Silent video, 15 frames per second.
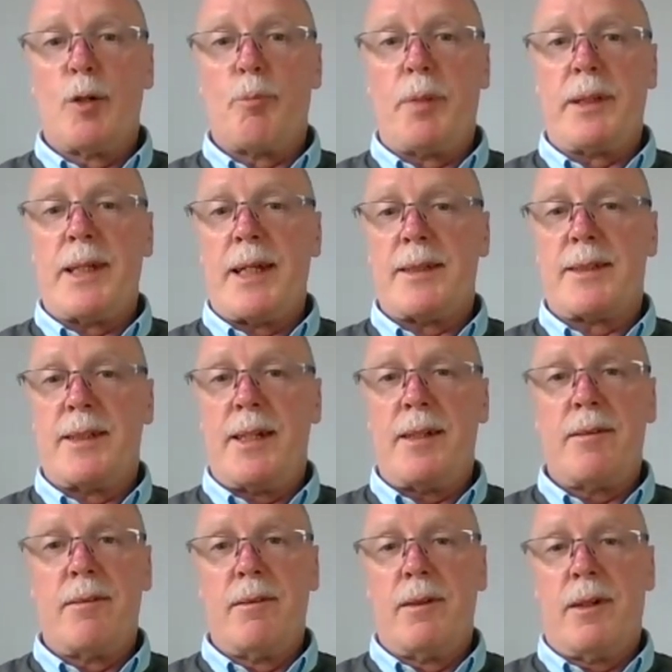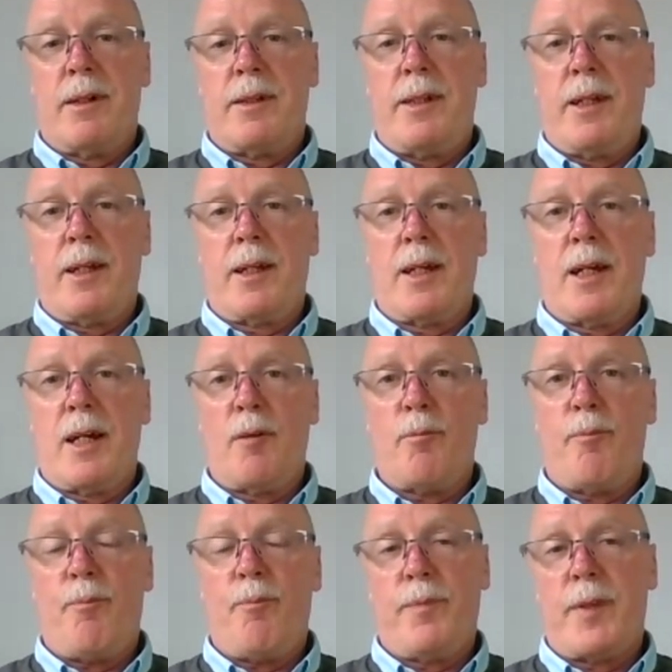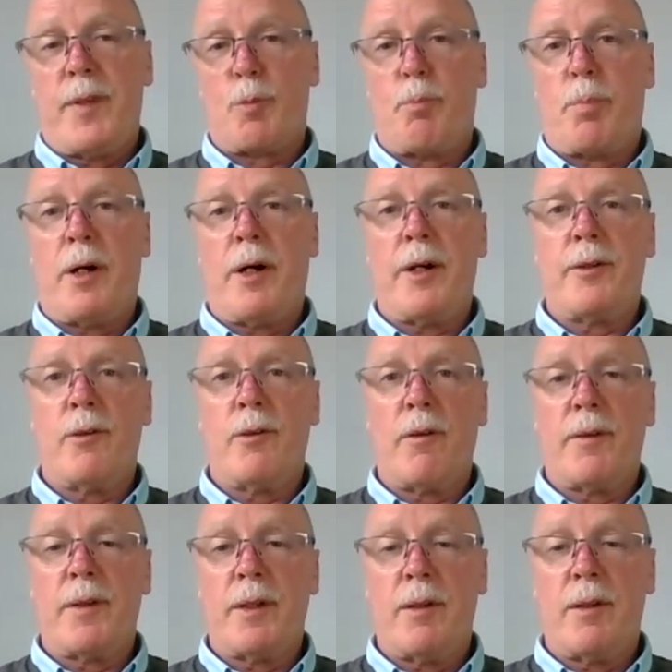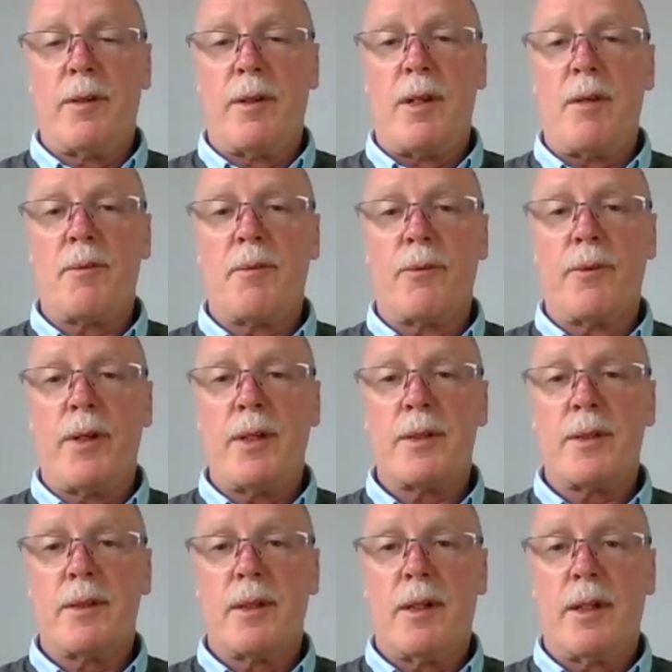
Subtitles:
But that said, I think despite all of the difficulties,